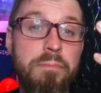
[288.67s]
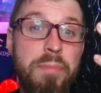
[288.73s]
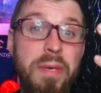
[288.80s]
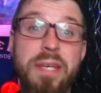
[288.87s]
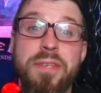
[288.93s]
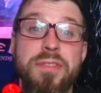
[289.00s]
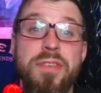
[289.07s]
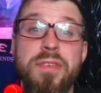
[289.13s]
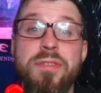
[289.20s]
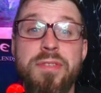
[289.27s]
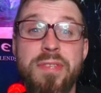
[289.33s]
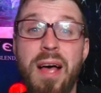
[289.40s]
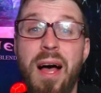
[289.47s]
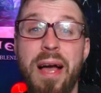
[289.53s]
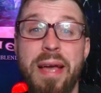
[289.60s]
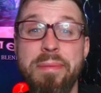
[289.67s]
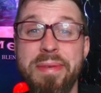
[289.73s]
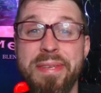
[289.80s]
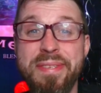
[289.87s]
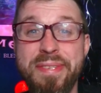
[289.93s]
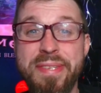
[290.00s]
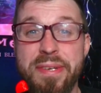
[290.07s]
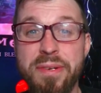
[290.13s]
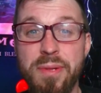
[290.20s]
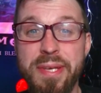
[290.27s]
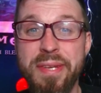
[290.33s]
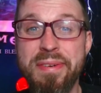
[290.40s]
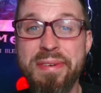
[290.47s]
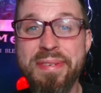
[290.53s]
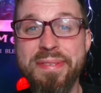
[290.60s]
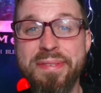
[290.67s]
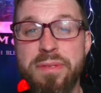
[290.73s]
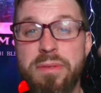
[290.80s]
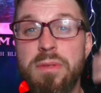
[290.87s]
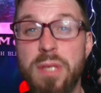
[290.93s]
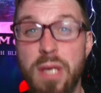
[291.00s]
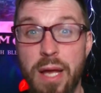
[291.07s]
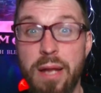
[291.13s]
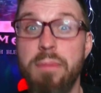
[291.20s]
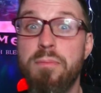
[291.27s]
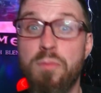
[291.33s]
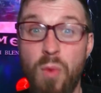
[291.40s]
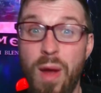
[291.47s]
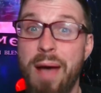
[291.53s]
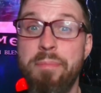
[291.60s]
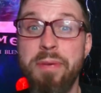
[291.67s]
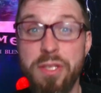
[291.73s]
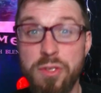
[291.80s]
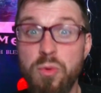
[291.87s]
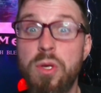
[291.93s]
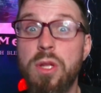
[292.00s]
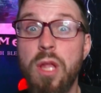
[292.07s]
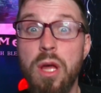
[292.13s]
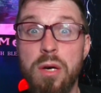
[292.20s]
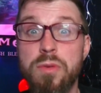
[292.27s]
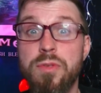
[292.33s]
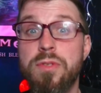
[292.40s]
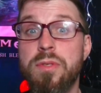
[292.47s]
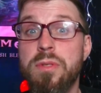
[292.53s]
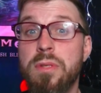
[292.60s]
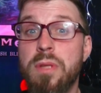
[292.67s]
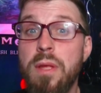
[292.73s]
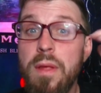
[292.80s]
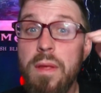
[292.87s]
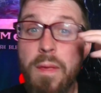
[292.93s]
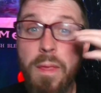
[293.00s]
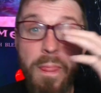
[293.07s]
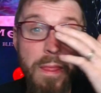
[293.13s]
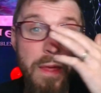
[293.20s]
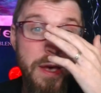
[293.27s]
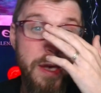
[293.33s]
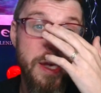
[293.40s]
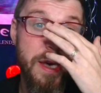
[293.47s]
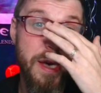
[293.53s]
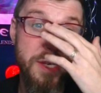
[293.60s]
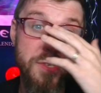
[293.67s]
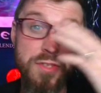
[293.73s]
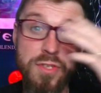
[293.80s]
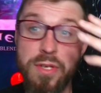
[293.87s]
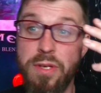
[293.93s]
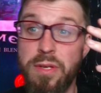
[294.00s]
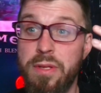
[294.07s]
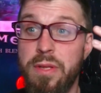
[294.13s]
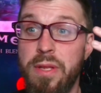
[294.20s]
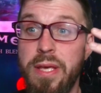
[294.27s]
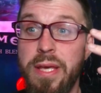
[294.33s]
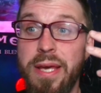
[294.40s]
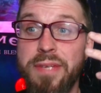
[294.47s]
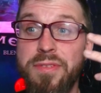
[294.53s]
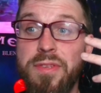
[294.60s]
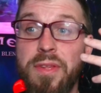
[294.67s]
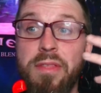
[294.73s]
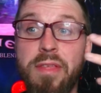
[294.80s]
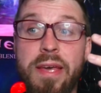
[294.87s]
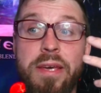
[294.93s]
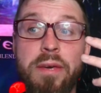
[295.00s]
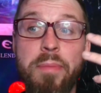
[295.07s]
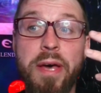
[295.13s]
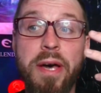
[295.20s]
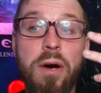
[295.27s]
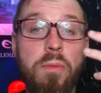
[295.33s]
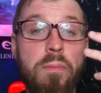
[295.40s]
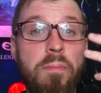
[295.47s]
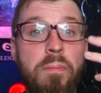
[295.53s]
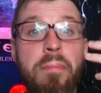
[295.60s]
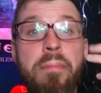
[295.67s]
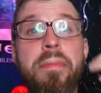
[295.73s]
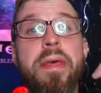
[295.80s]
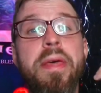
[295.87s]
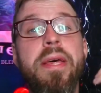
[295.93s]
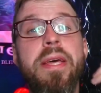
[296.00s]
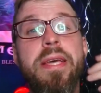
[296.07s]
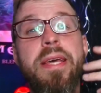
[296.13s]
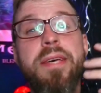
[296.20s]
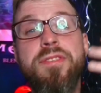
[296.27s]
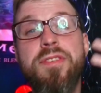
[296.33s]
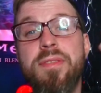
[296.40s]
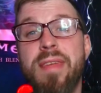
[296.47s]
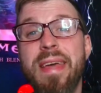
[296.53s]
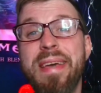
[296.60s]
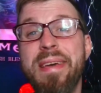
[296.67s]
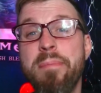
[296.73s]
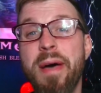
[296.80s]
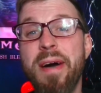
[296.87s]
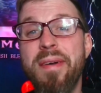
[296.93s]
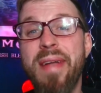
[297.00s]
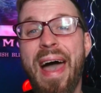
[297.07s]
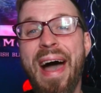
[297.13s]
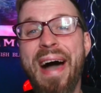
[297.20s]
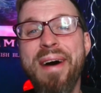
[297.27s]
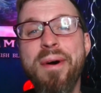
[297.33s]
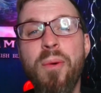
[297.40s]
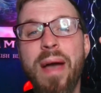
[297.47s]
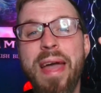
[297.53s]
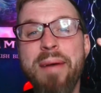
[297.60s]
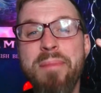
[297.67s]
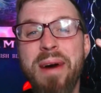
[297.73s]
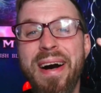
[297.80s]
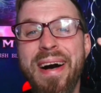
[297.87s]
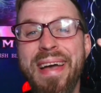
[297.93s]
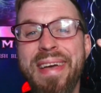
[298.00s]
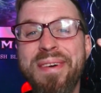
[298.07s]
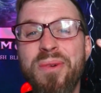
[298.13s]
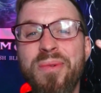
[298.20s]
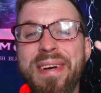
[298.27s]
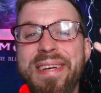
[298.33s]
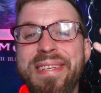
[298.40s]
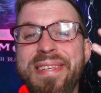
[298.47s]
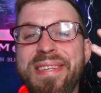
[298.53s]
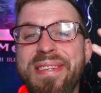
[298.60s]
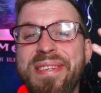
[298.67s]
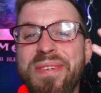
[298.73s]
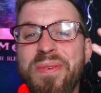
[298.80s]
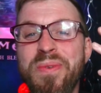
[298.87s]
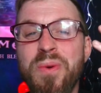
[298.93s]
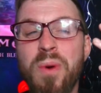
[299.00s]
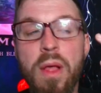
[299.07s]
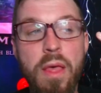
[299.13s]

because his time as dear leader is kind of wrapping to a close. He has to he has to think about he has to think about how am I going to